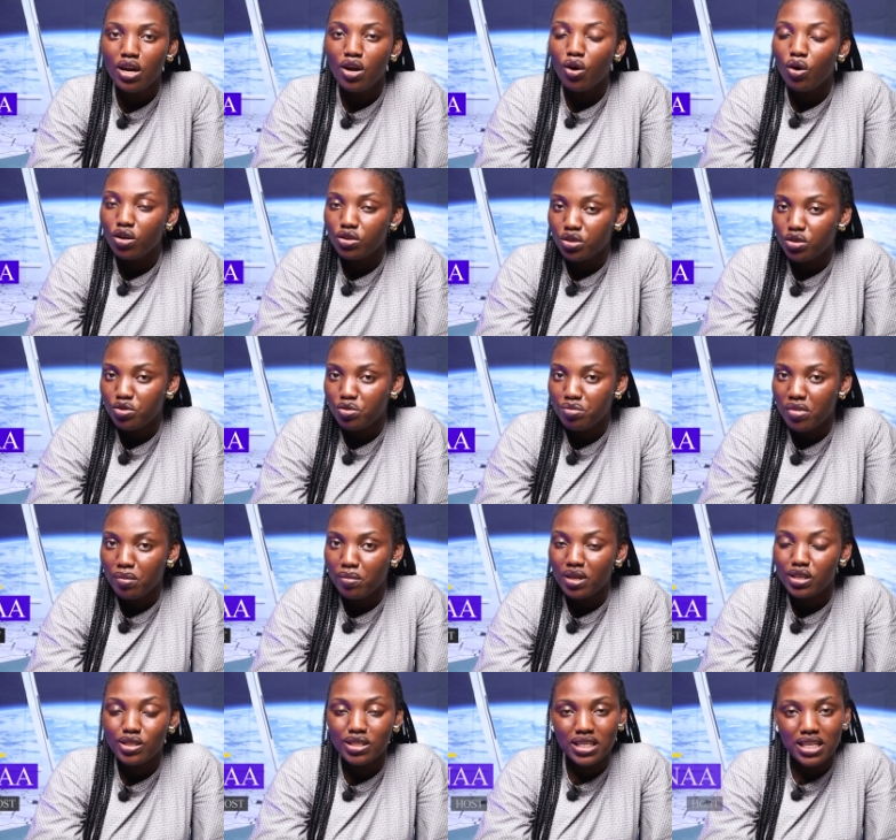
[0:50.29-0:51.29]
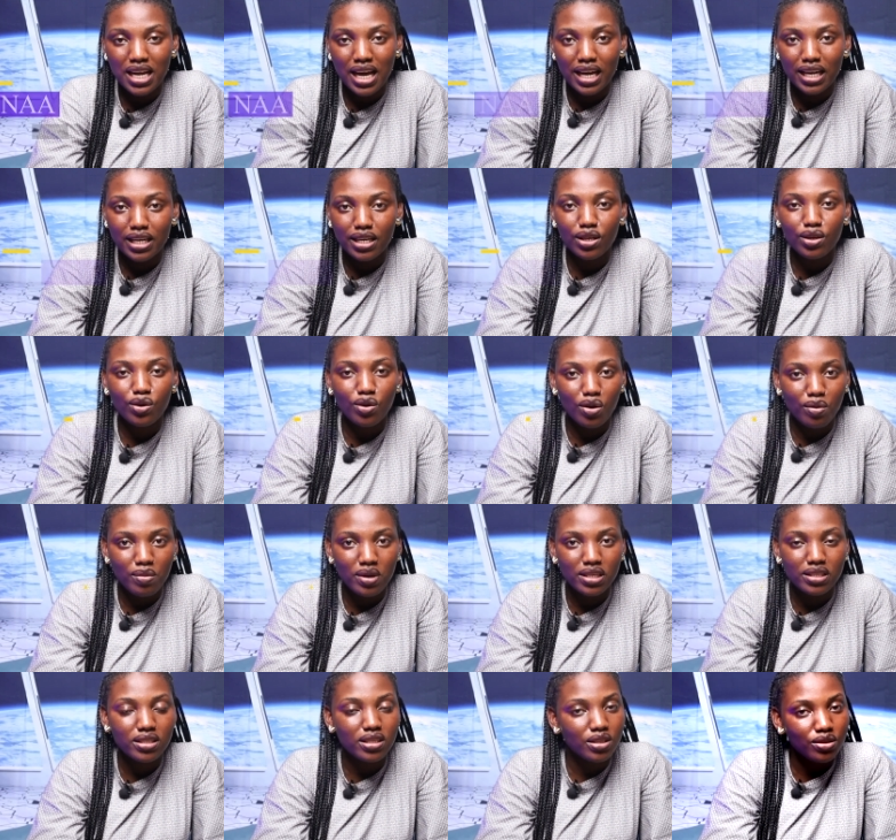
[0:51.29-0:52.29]
Also remember to like,
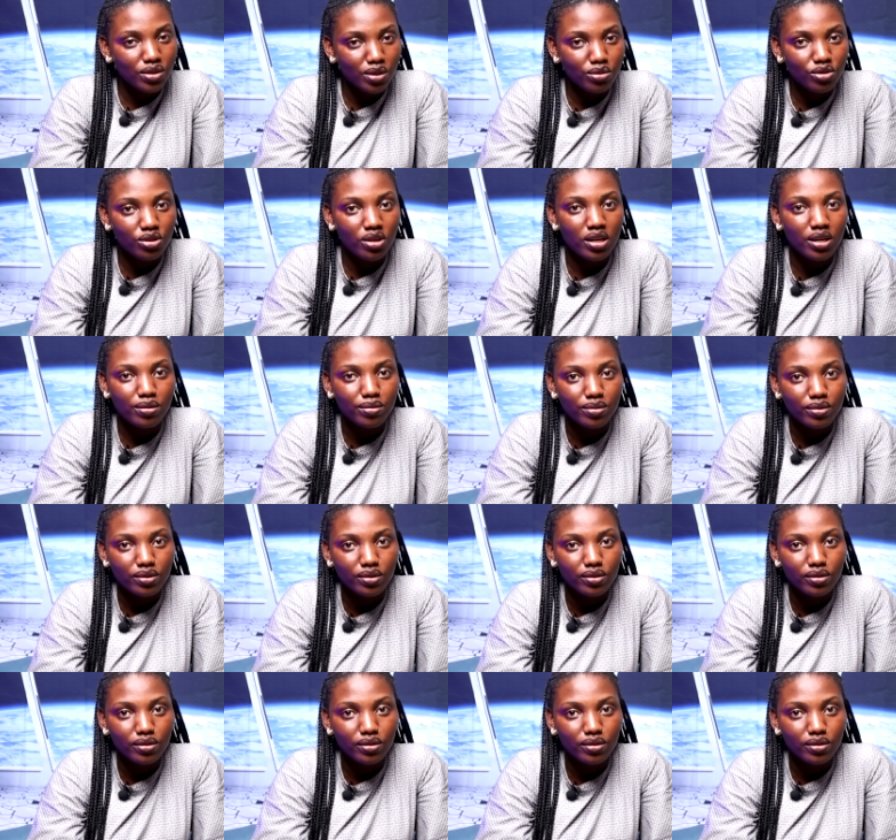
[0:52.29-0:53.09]
comment, and subscribe.